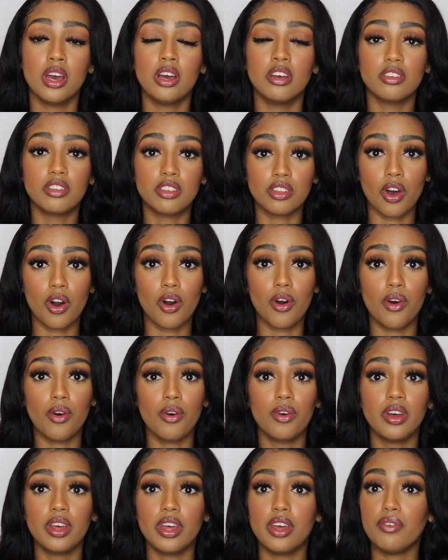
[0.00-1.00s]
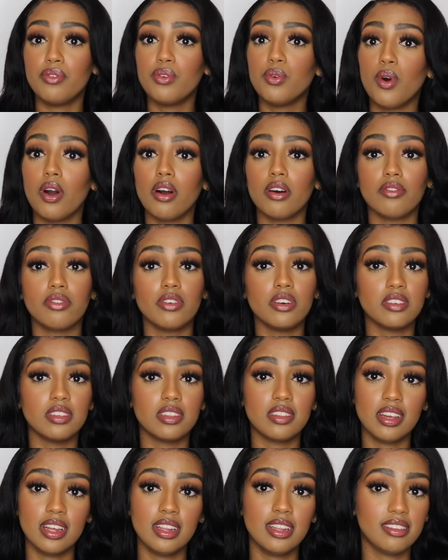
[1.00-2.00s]
So if you want
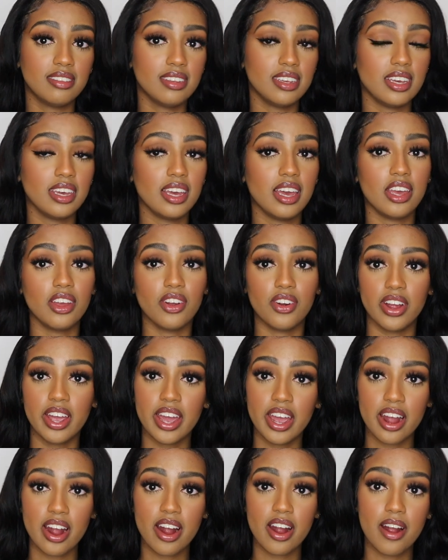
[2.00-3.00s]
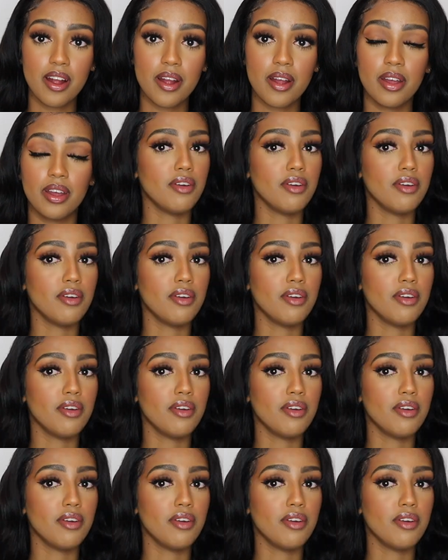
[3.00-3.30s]
versatility in your hair,